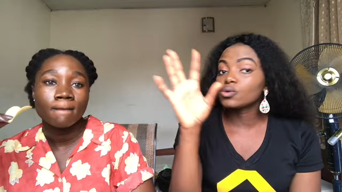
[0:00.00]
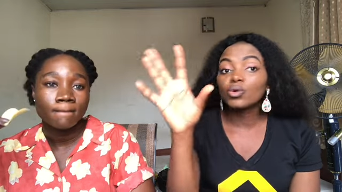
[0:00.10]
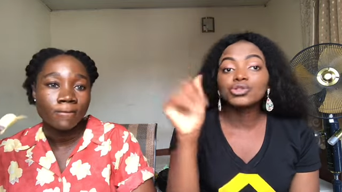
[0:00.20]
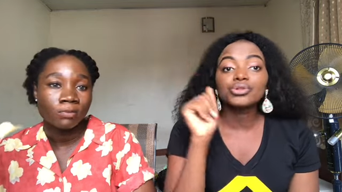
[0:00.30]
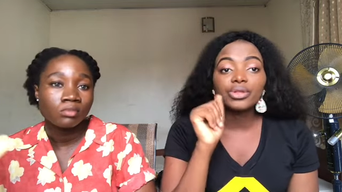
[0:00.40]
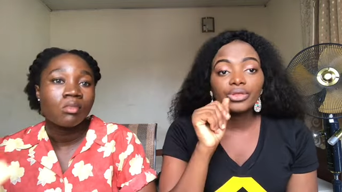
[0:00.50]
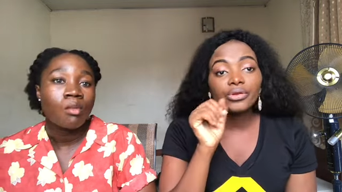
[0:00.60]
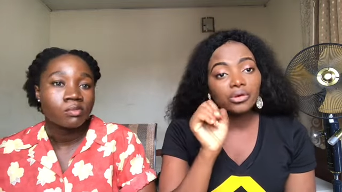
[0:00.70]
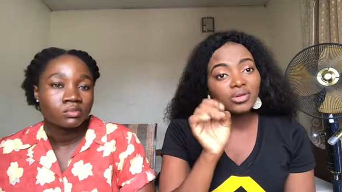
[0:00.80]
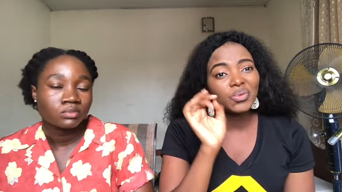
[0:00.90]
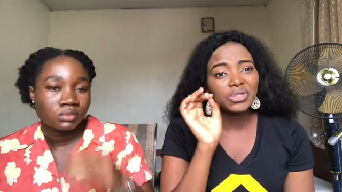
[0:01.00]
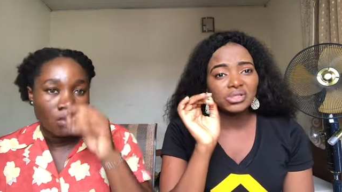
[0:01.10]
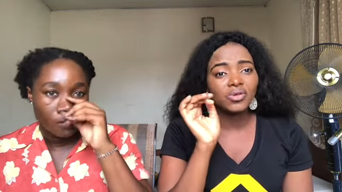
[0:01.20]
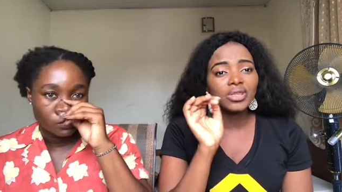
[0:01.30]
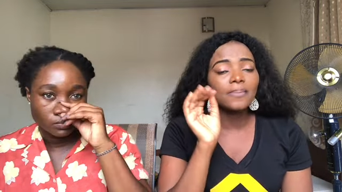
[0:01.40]
Speaker 1: to oshodi 300 which is
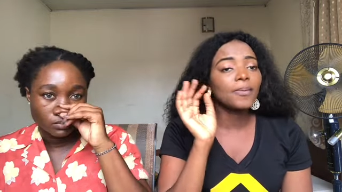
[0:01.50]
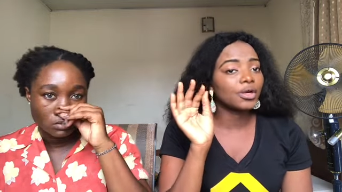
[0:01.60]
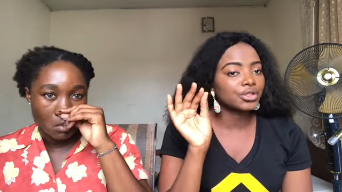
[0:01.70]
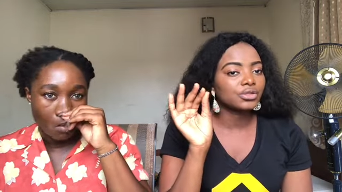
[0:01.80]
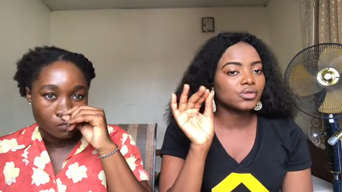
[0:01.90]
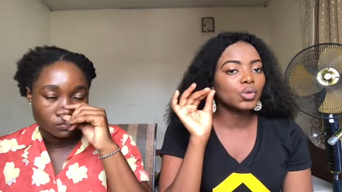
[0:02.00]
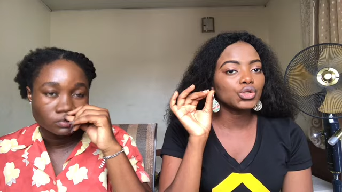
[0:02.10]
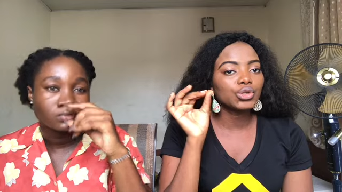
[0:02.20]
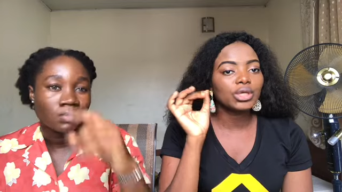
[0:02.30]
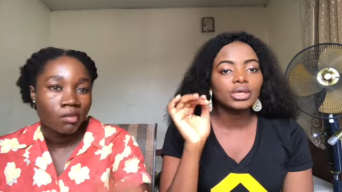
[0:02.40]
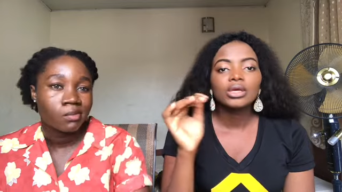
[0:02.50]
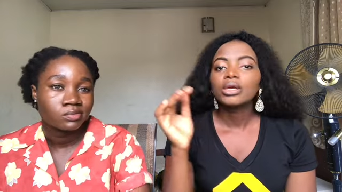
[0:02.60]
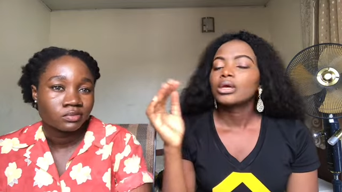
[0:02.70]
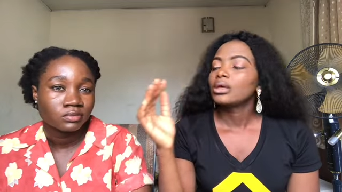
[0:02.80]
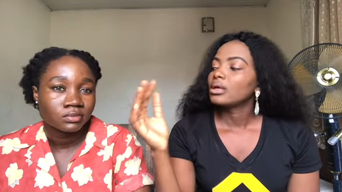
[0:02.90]
already much to oshodi
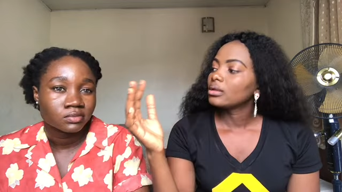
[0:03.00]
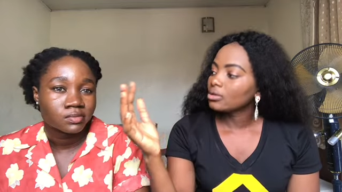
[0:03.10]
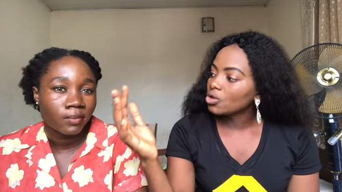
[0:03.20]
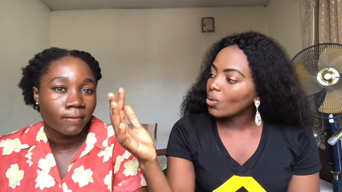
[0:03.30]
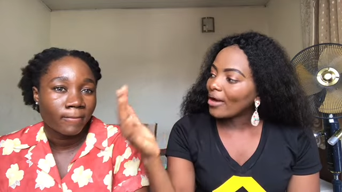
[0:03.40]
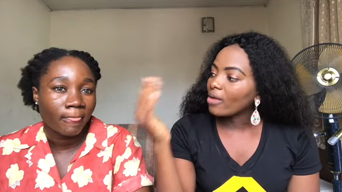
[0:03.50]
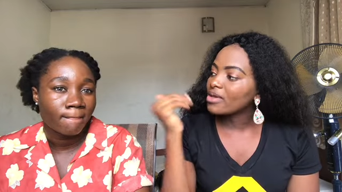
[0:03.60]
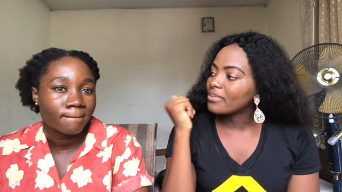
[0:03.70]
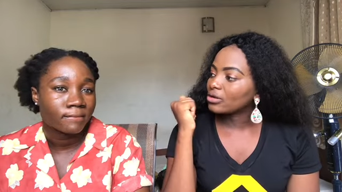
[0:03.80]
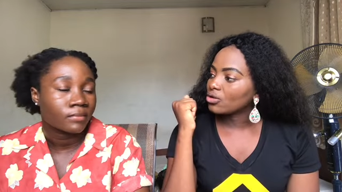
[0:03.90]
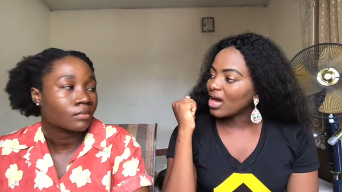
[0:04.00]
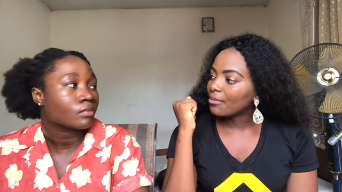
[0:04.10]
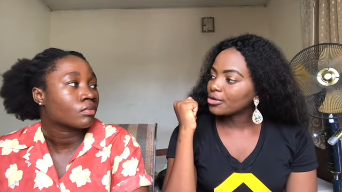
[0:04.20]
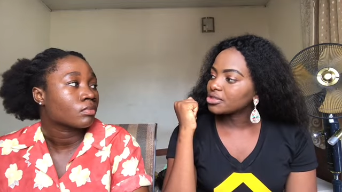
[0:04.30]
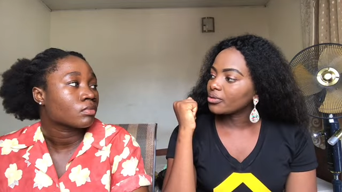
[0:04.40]
do you know why coming back do you know how
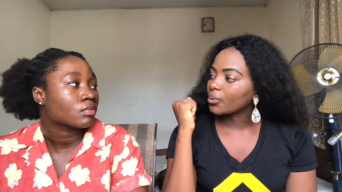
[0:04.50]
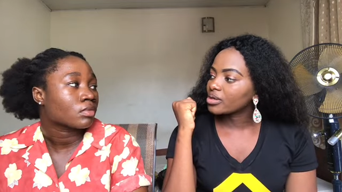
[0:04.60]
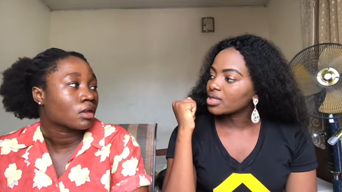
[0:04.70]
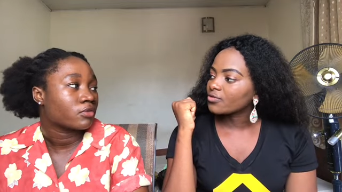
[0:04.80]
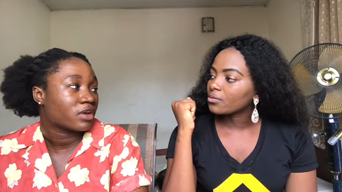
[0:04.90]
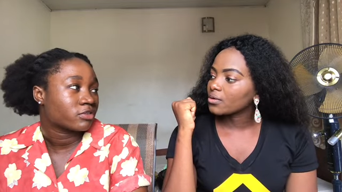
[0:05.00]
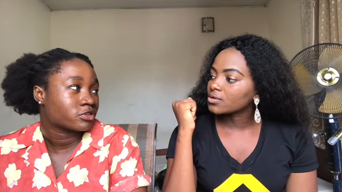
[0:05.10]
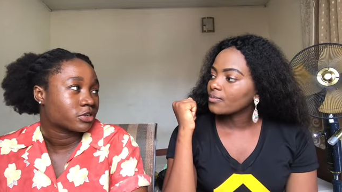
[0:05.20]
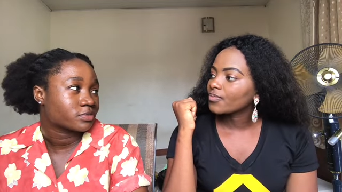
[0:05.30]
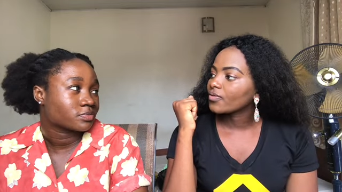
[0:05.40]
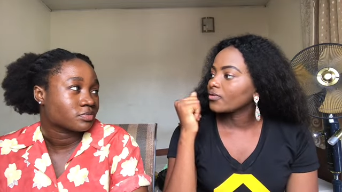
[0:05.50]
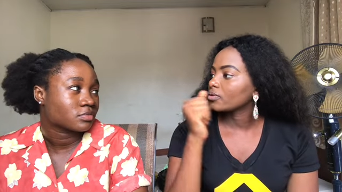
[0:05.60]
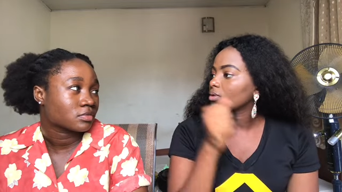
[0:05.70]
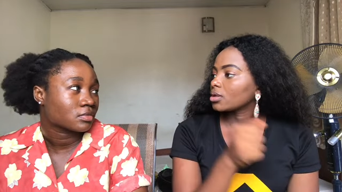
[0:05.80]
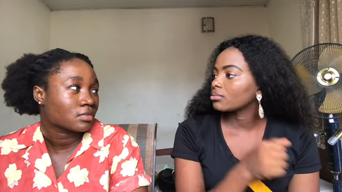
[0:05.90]
much they requested from 500. us
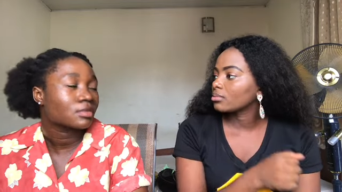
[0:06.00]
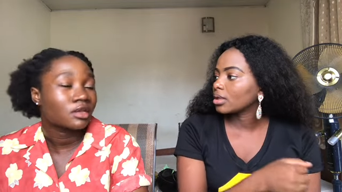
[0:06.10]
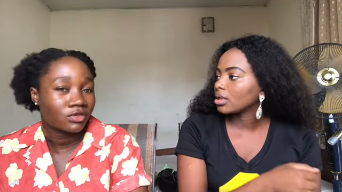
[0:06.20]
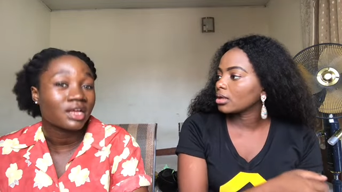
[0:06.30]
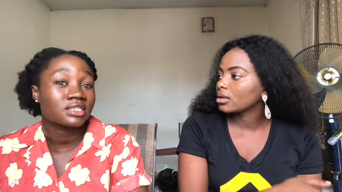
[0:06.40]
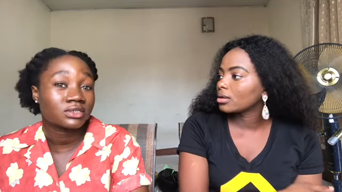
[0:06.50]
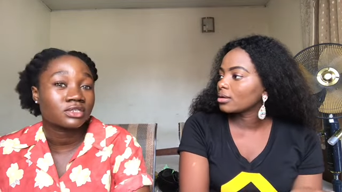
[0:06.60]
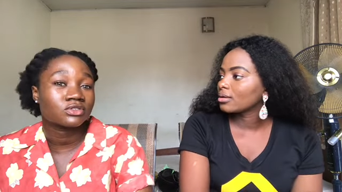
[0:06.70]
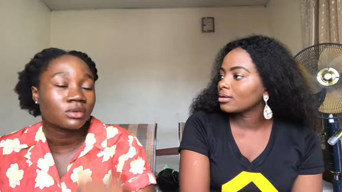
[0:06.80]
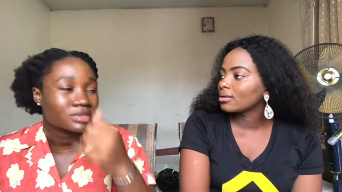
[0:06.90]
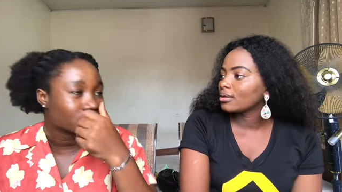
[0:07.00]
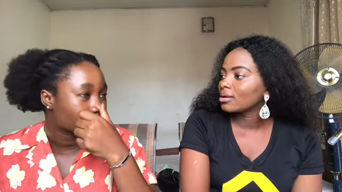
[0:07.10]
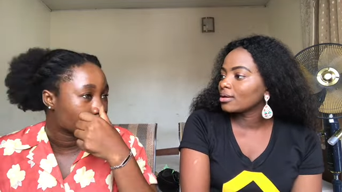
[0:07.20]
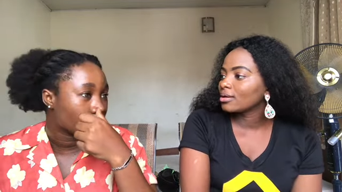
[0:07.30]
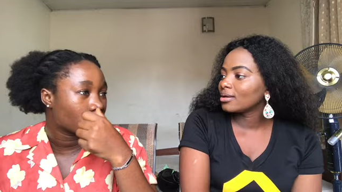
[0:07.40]
Speaker 2: 500 okay. that's all they sometimes
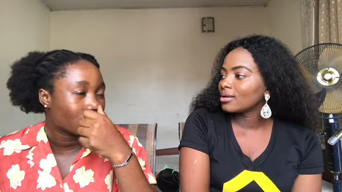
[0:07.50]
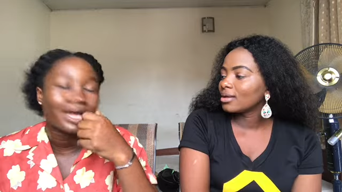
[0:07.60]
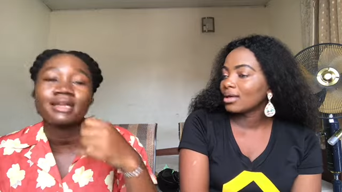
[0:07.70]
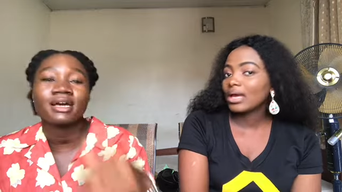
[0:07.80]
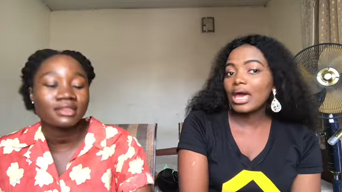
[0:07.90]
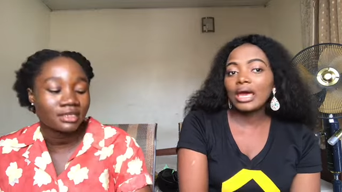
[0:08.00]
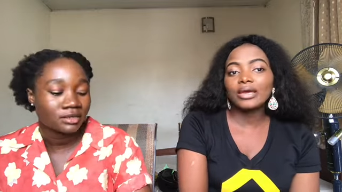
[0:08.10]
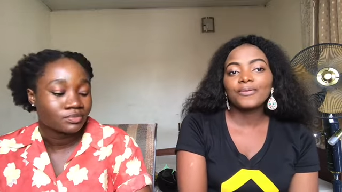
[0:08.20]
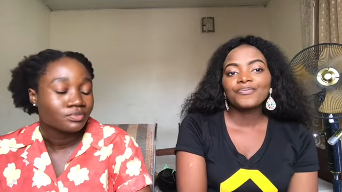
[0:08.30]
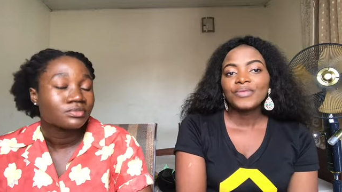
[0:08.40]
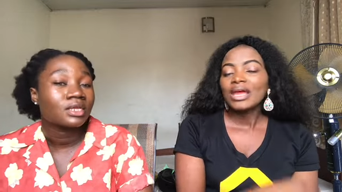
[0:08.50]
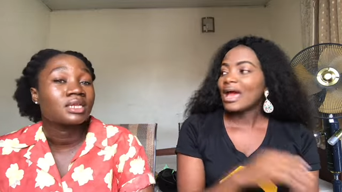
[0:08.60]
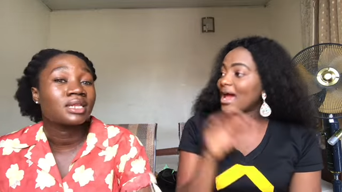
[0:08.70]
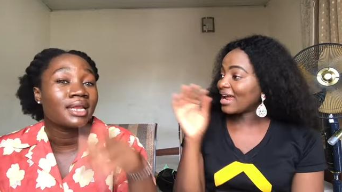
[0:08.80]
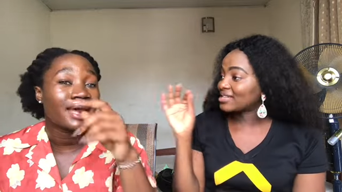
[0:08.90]
you go and, hey in
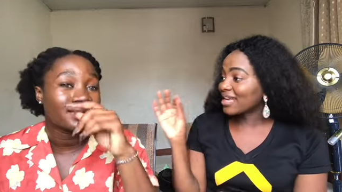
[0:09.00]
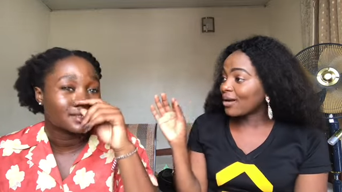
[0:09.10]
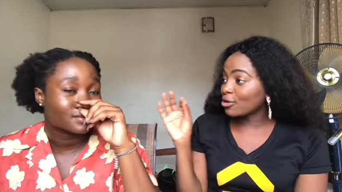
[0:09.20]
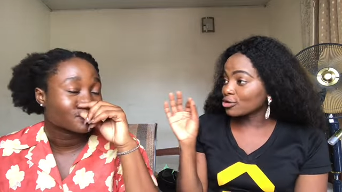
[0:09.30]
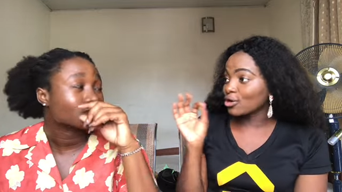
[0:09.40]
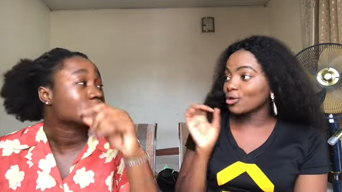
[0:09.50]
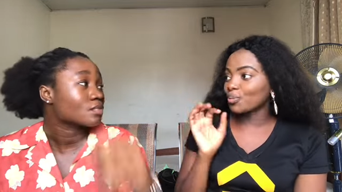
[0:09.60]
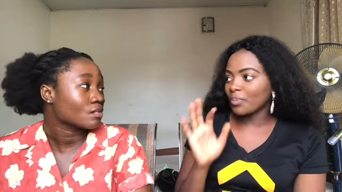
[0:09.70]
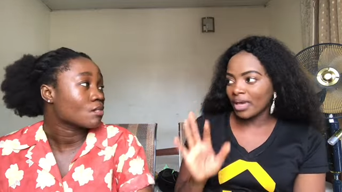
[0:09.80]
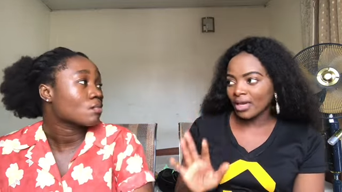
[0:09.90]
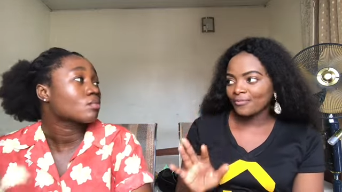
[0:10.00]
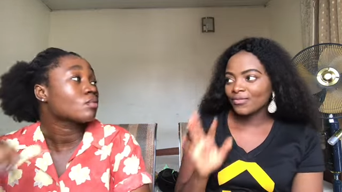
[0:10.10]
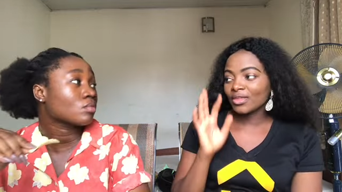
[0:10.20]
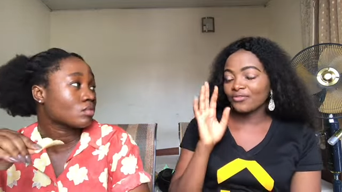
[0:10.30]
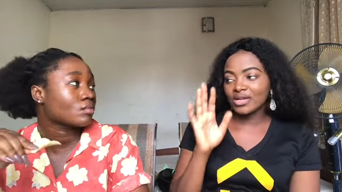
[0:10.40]
the and night. i said i wasn't
Speaker 1: gonna pay
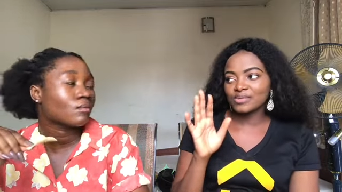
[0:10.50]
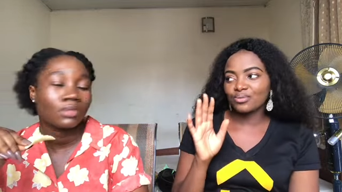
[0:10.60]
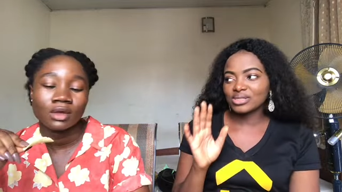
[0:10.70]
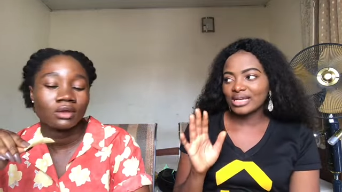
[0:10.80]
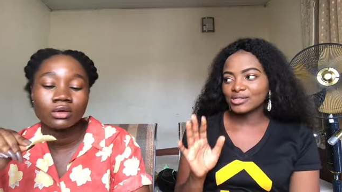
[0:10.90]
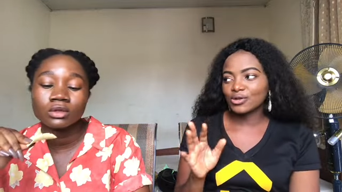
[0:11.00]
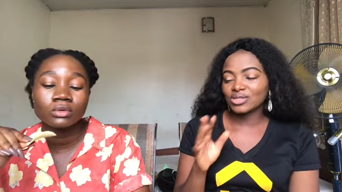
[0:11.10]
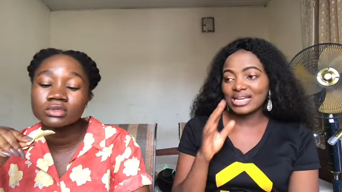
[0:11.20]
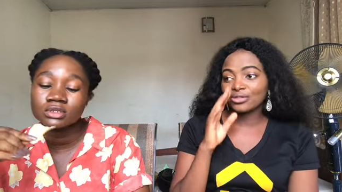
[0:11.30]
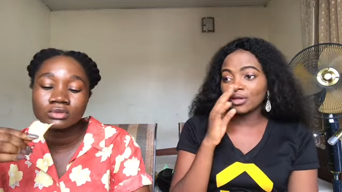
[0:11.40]
mm. the first bus i no, saw because i